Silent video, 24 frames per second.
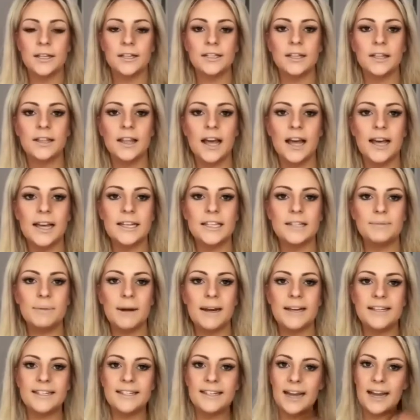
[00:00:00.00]
So that is
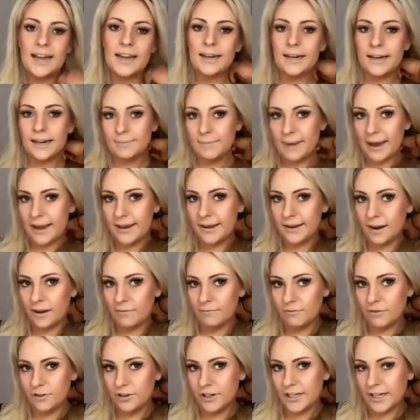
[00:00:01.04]
my daily
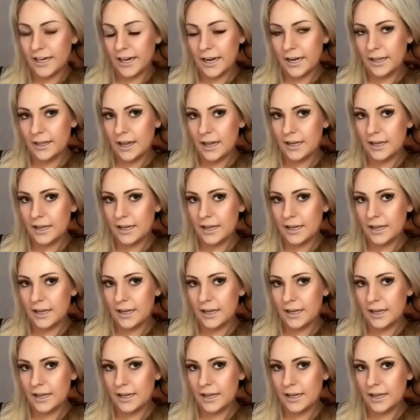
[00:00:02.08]
makeup routine.